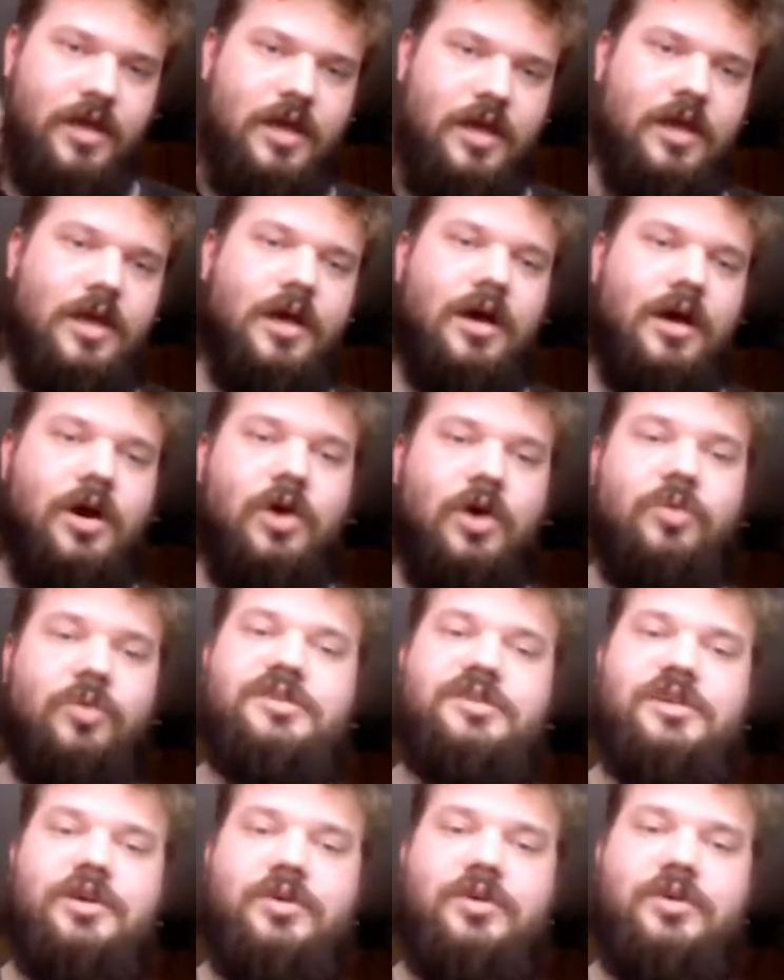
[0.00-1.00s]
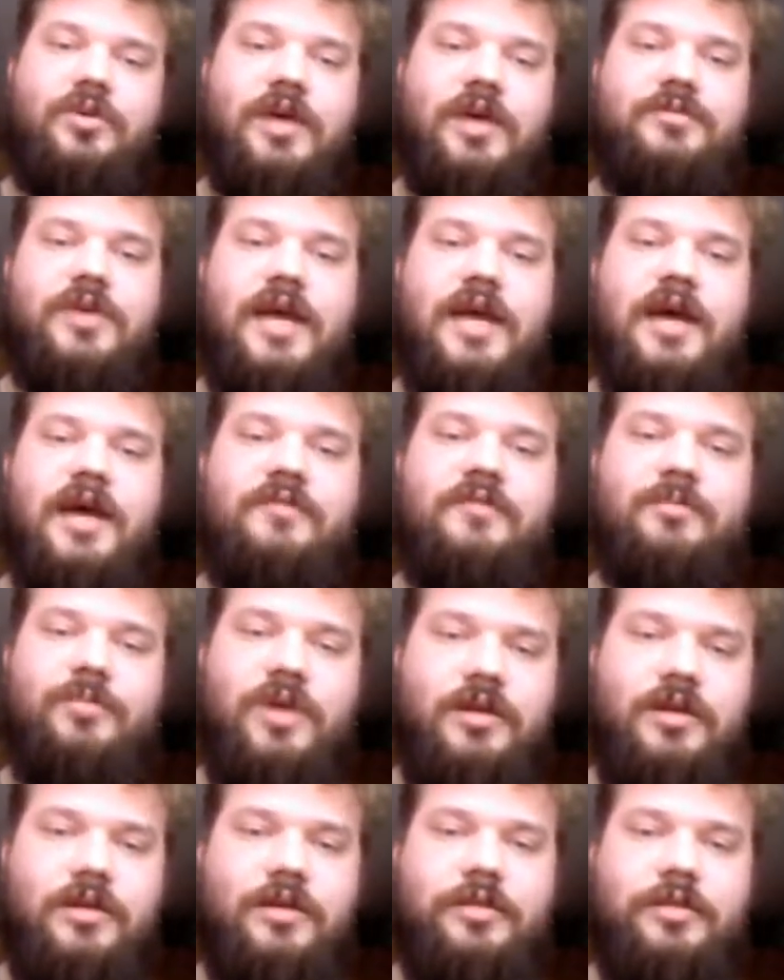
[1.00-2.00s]
Also, if you have a
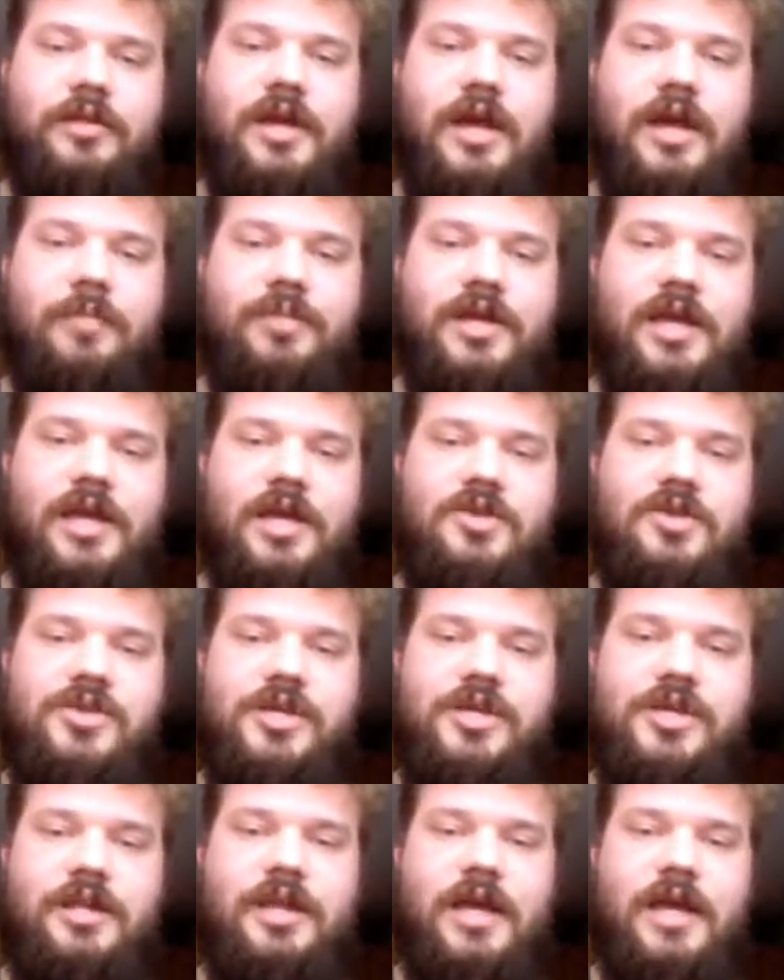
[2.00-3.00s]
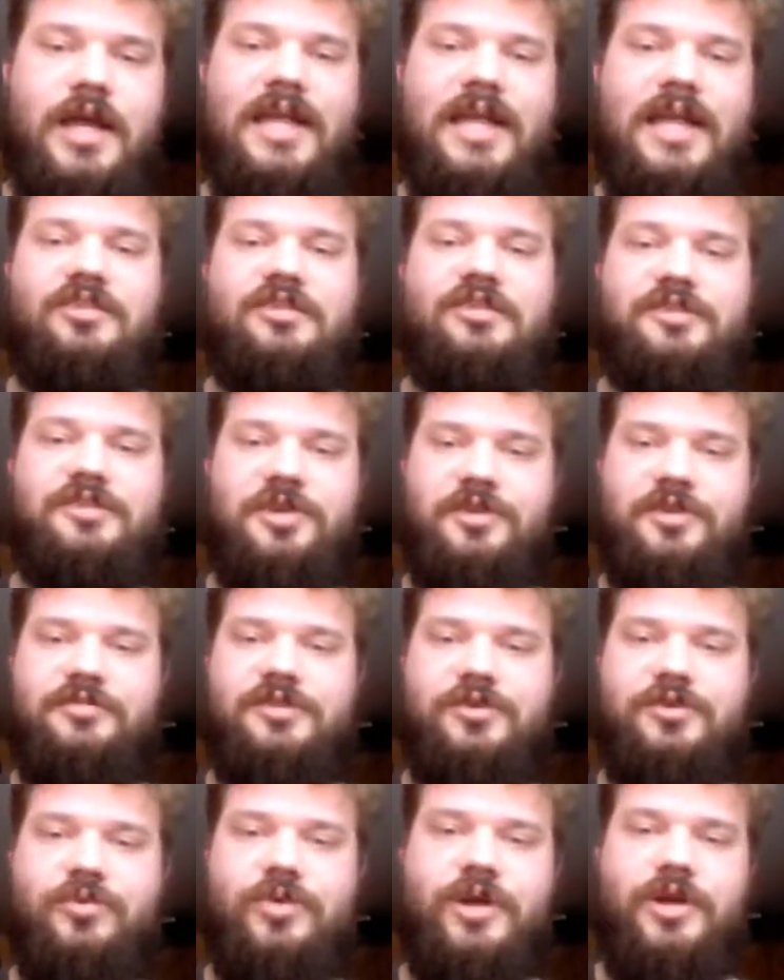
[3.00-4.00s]
monolithic application that serves
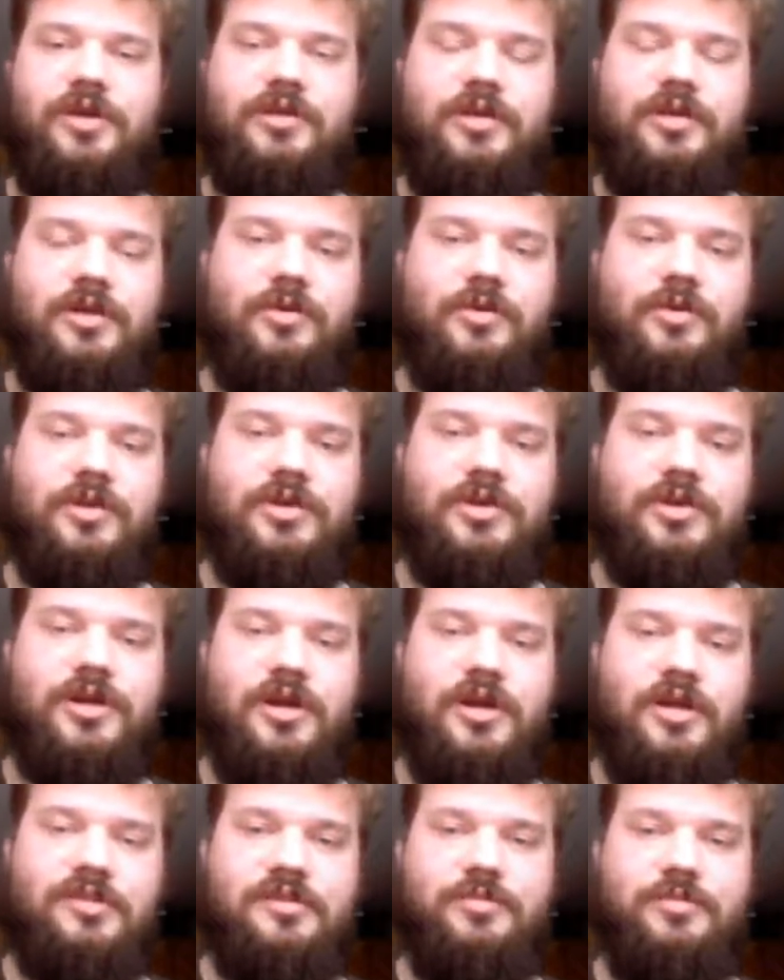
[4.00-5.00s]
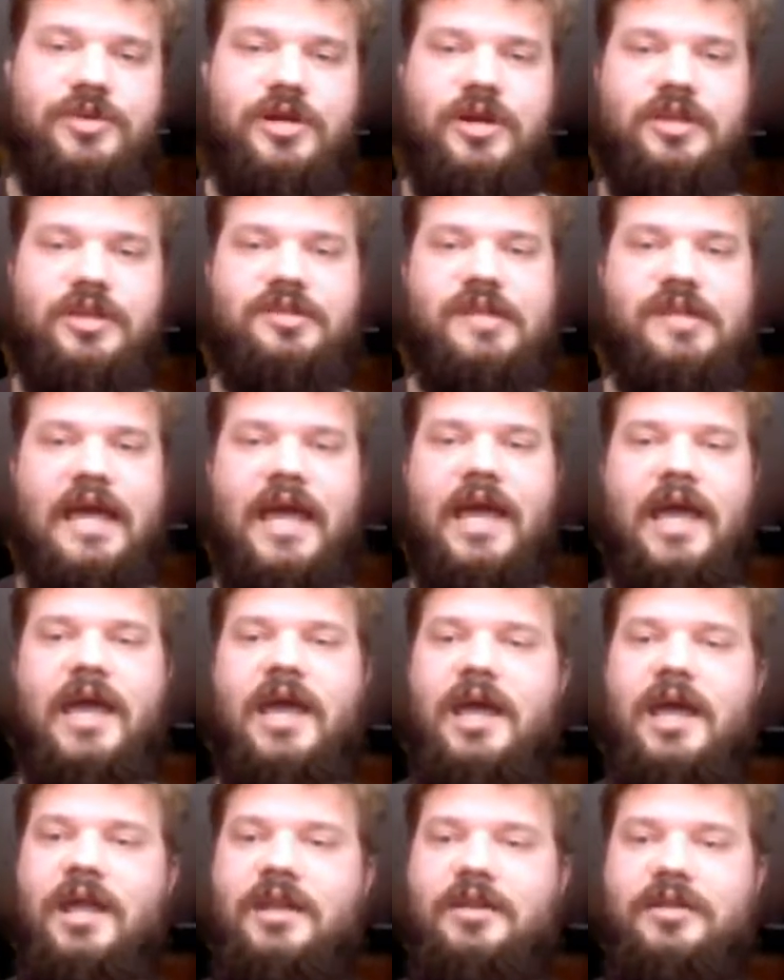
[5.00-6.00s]
all your customers
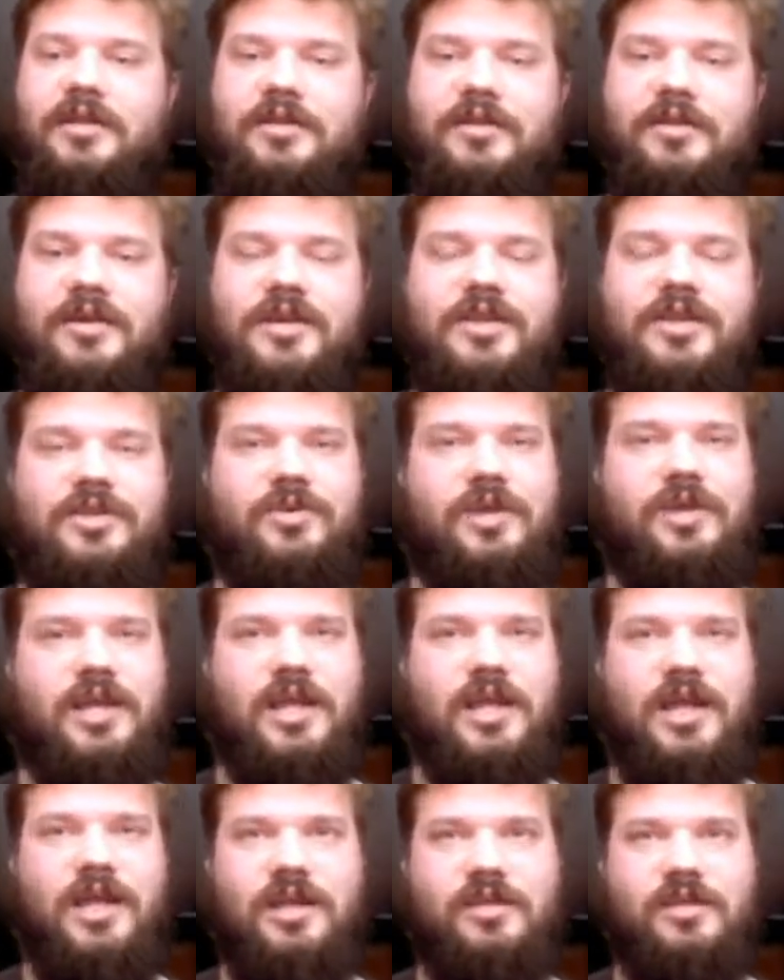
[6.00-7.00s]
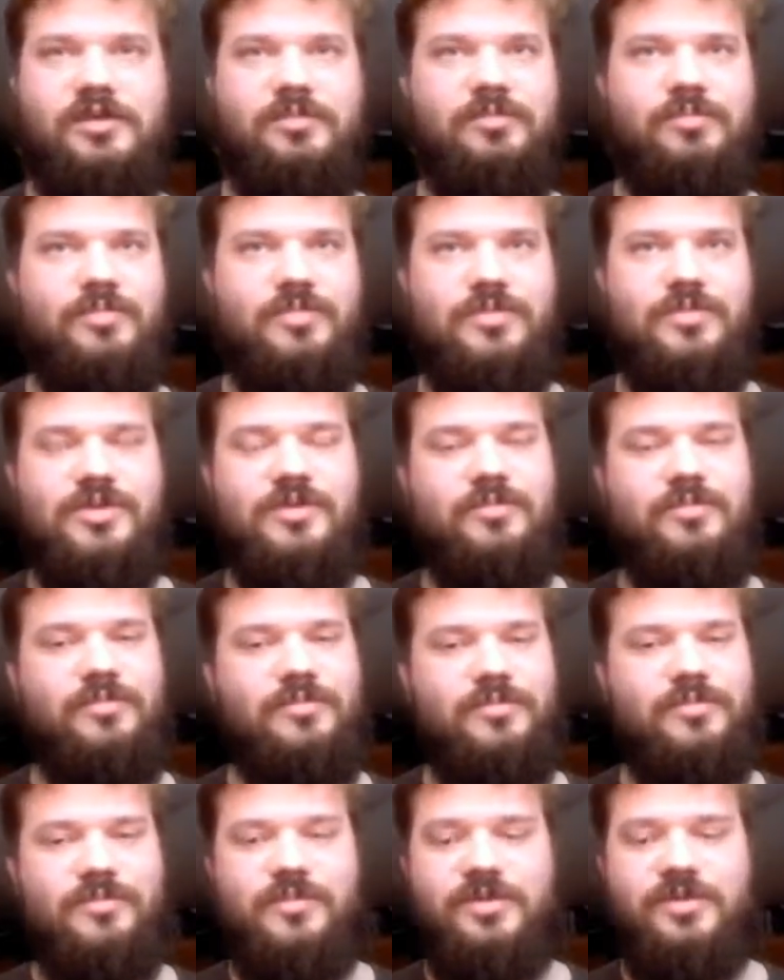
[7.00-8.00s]
and you need
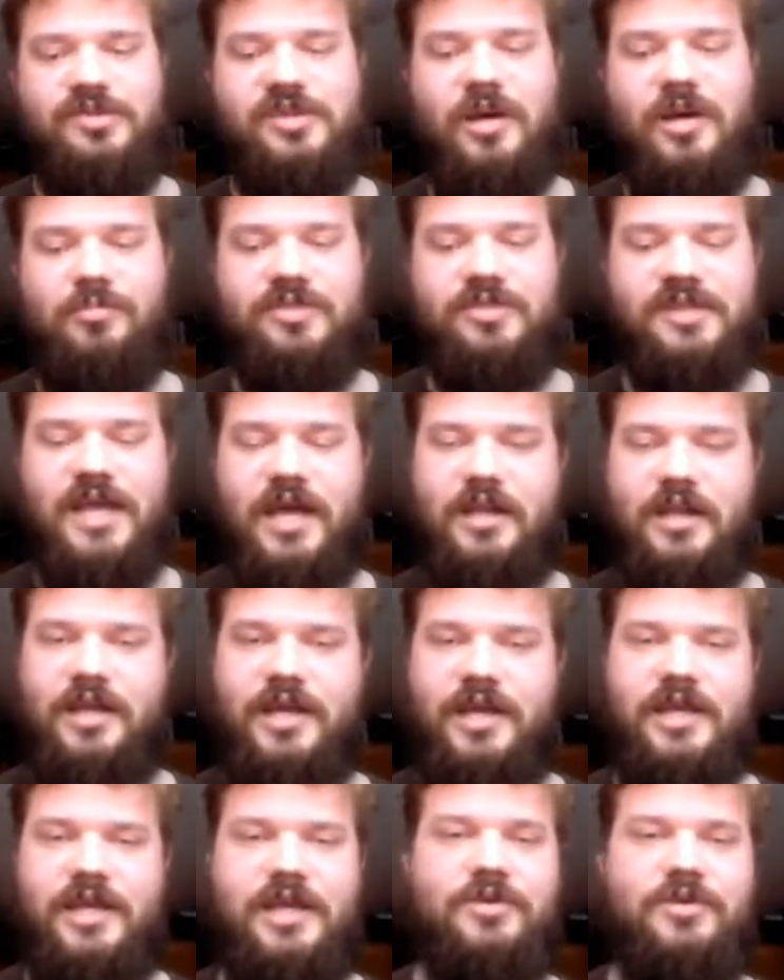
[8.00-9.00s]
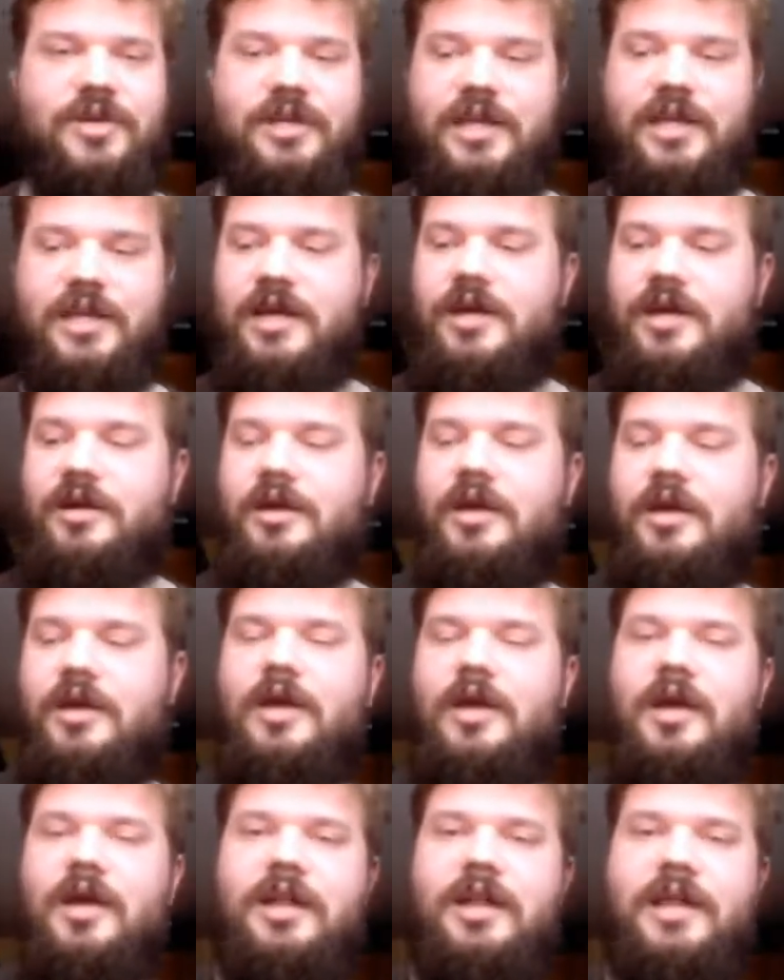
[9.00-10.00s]
some scaling here and there,
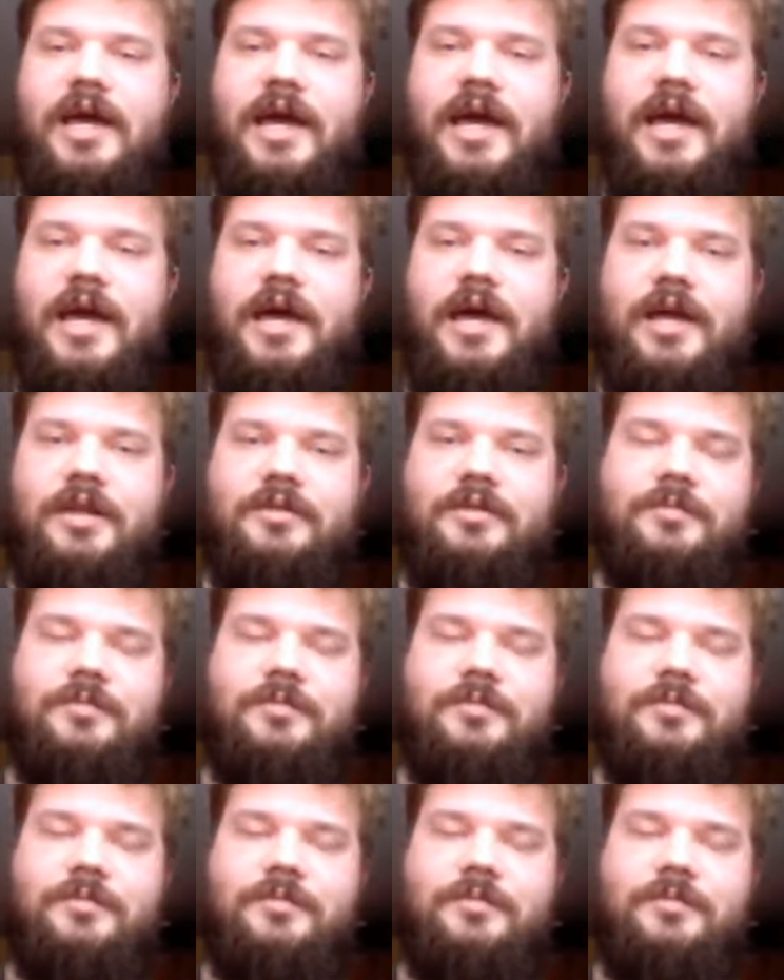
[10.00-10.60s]
then